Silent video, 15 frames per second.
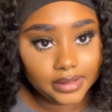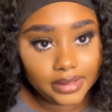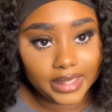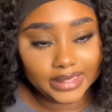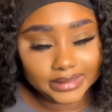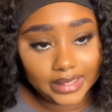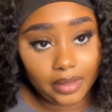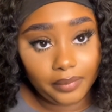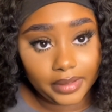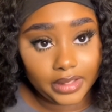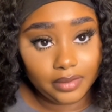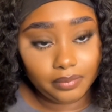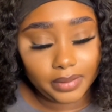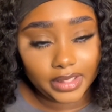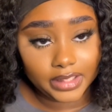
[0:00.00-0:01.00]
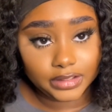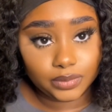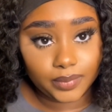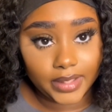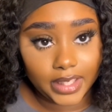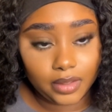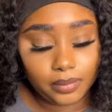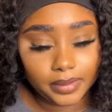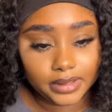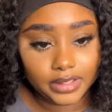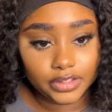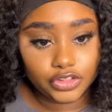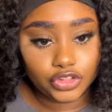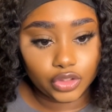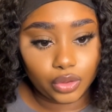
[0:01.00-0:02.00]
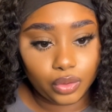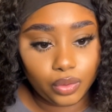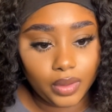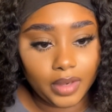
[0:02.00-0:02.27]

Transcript: That's how it can be as well with the dough.